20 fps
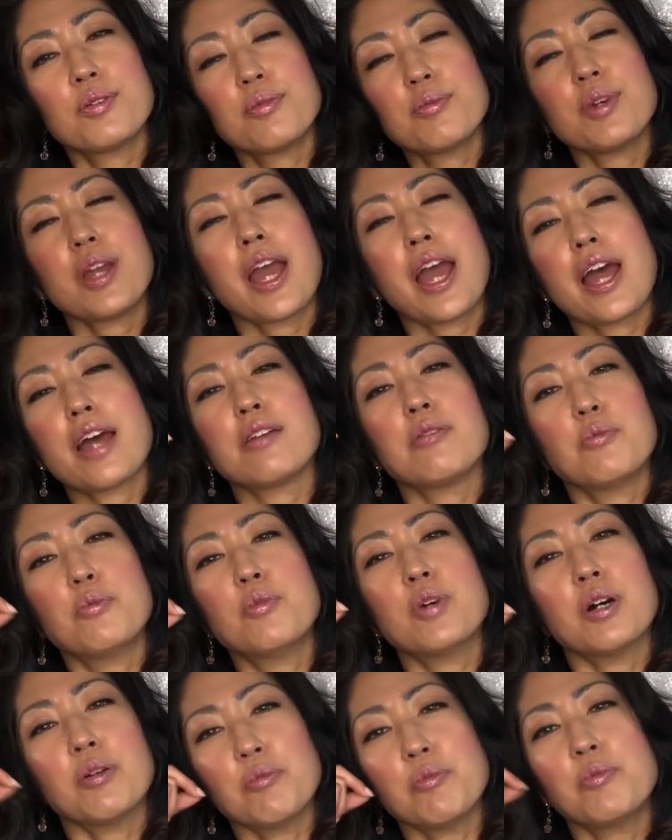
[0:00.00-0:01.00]
we add
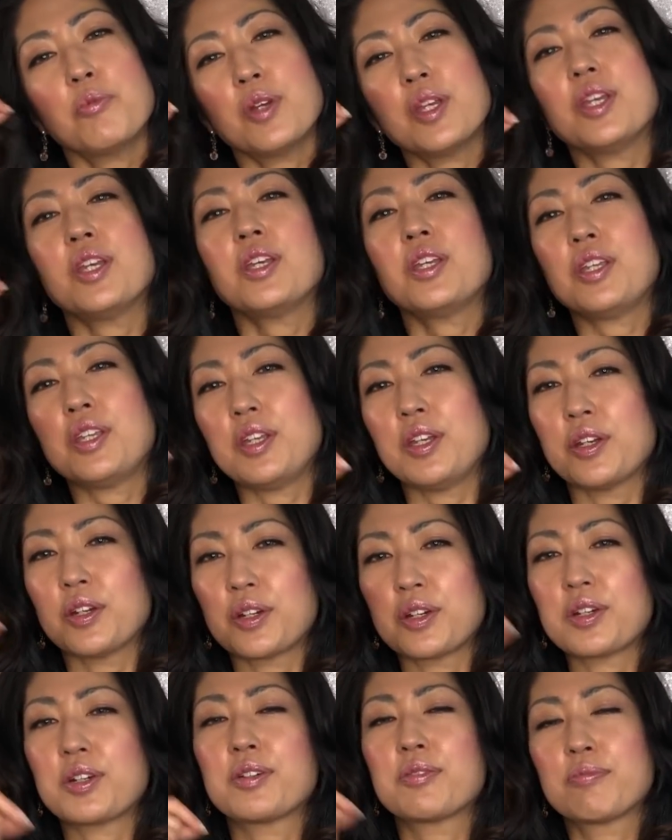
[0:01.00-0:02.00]
what we
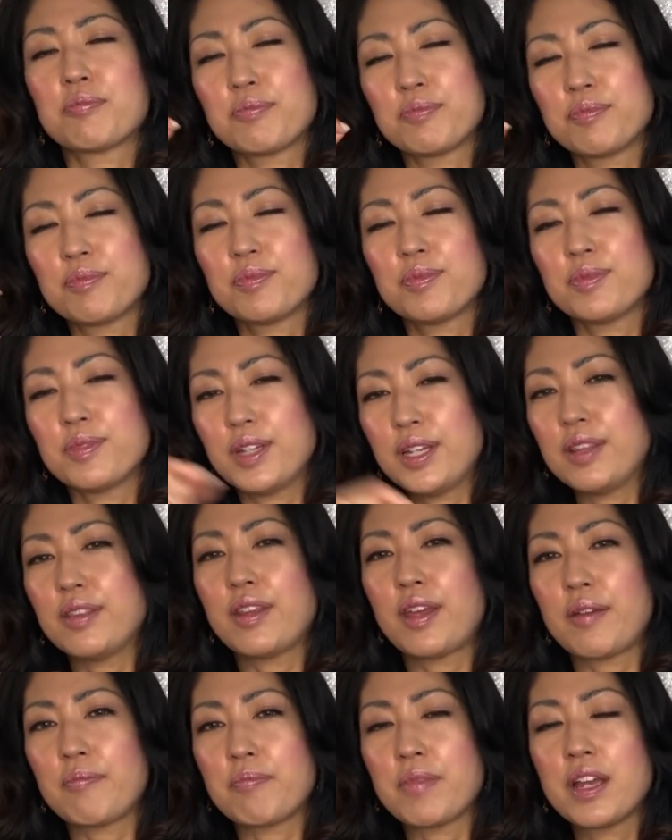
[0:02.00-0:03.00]
hear in
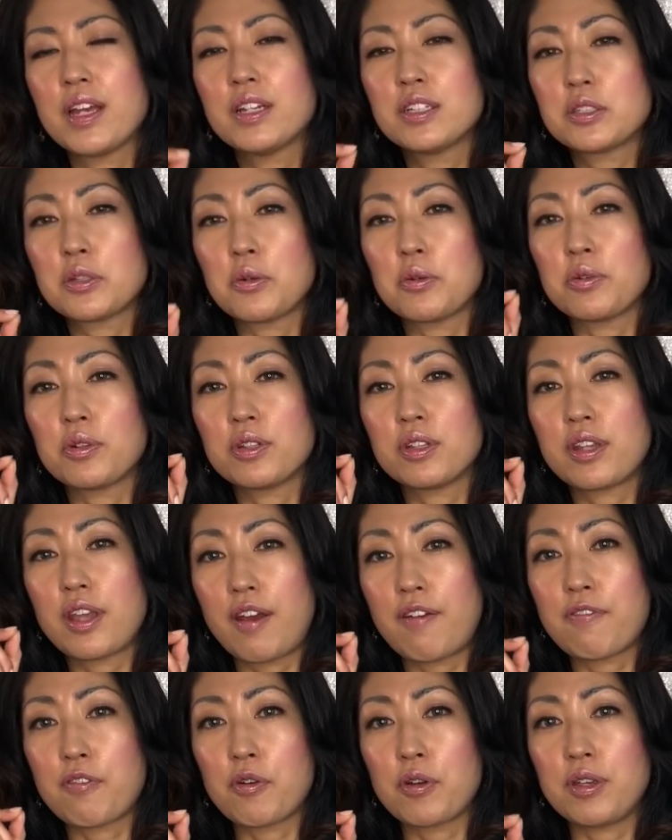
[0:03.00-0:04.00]
them. So
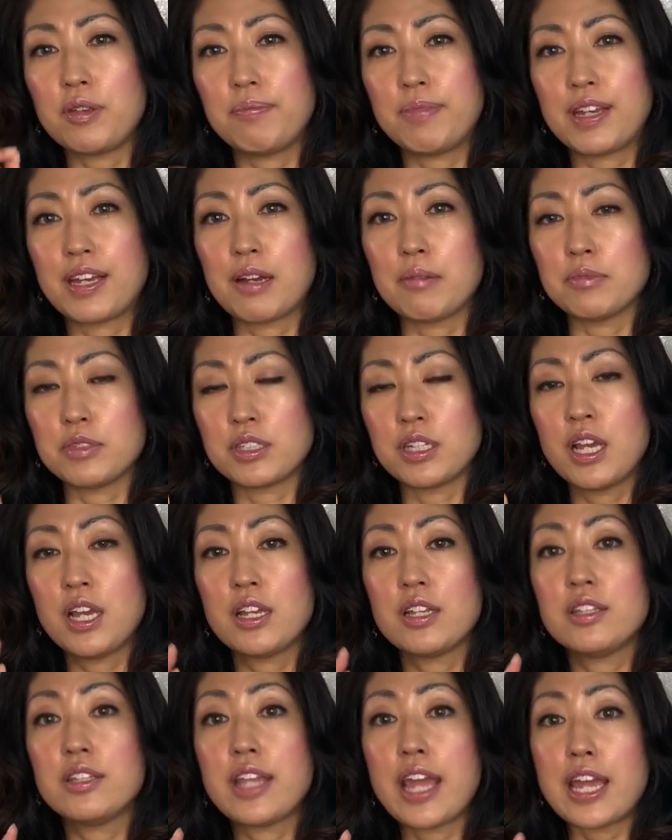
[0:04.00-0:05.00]
therefore it becomes
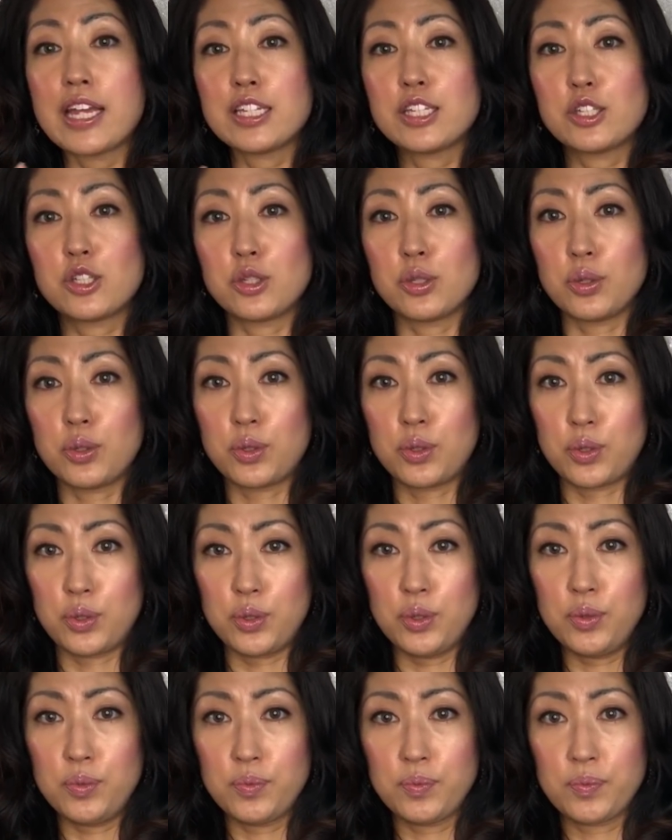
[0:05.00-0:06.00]

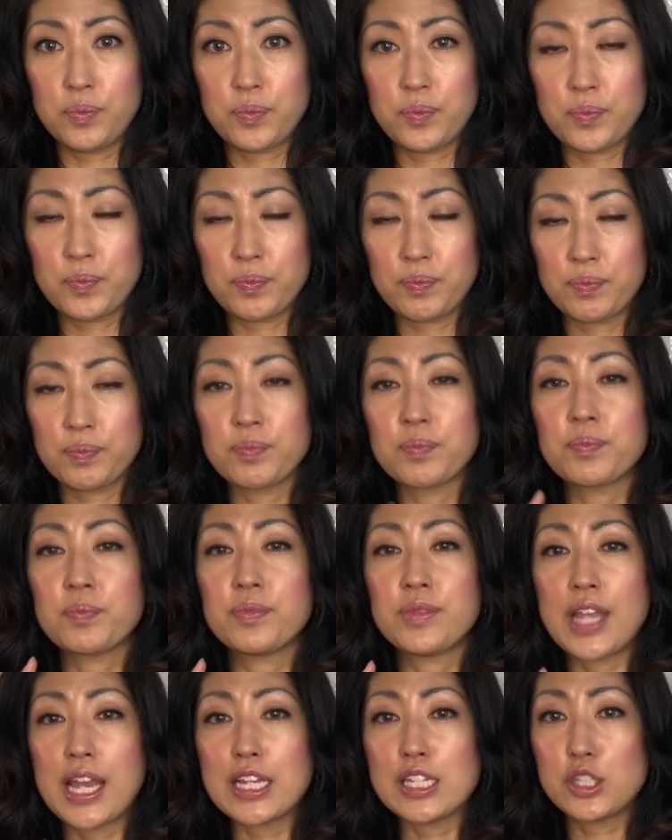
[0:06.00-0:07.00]
desuku,
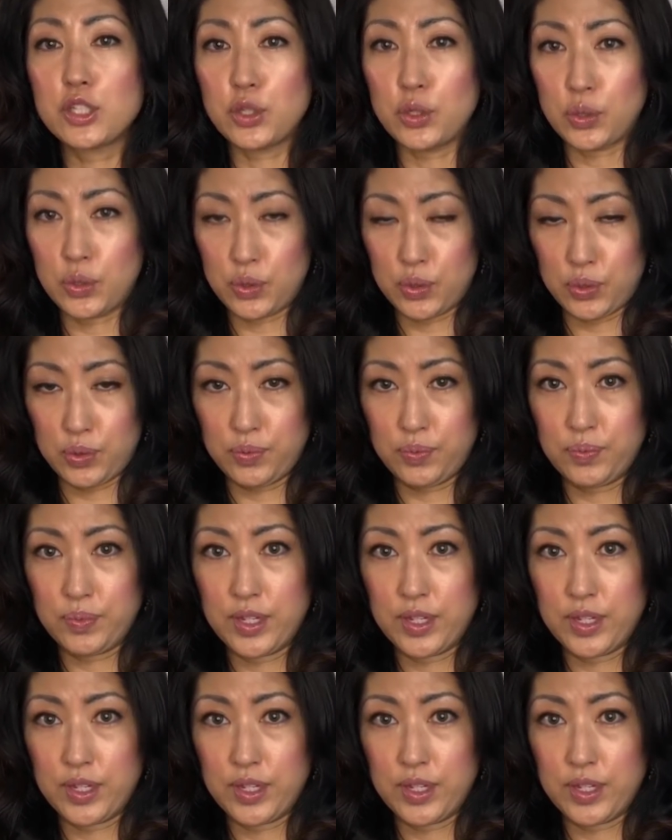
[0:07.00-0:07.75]
desuku.